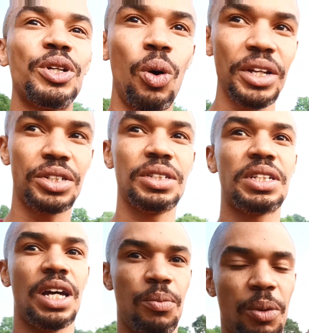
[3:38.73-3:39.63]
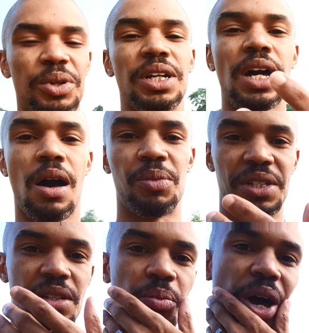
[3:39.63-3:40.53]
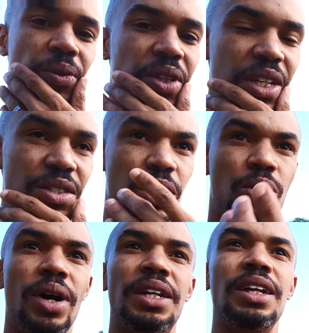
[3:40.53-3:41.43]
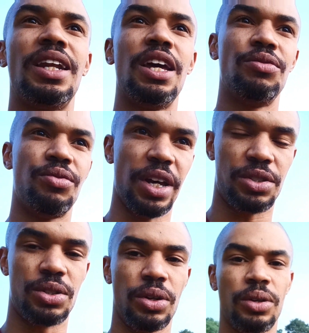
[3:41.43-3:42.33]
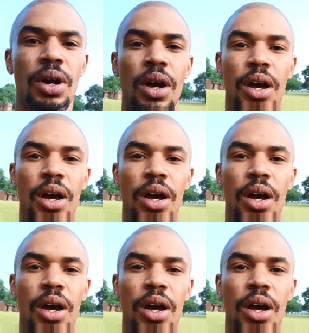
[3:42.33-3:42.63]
been questions to come up in the comments about these accredited investor